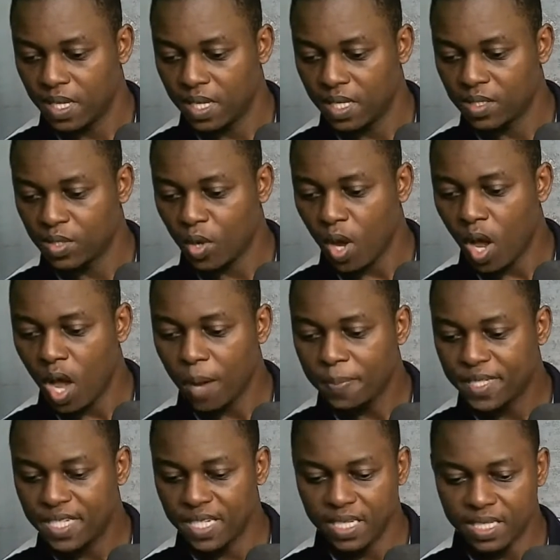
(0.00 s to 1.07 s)
is to
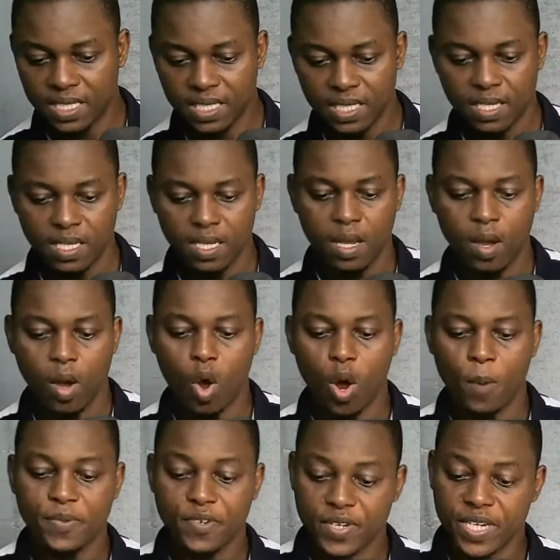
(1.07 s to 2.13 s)
update
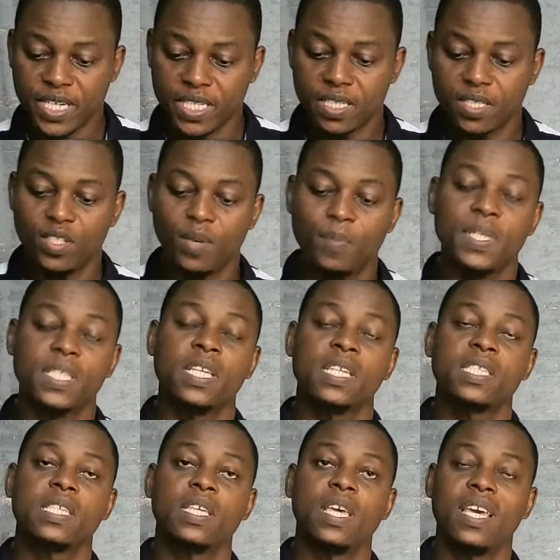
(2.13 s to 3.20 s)
or upgrade your
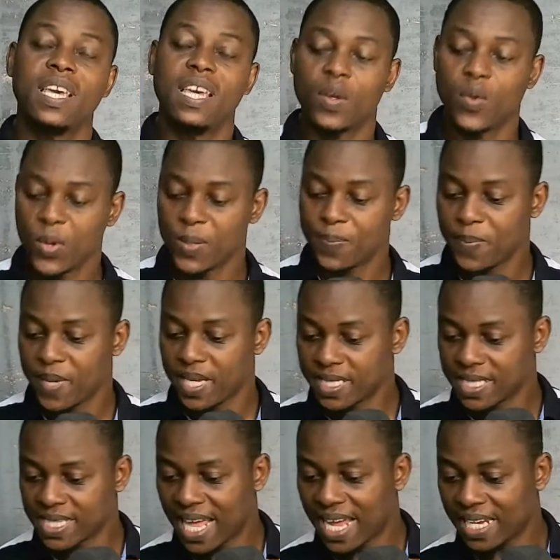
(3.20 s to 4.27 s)
business equipment.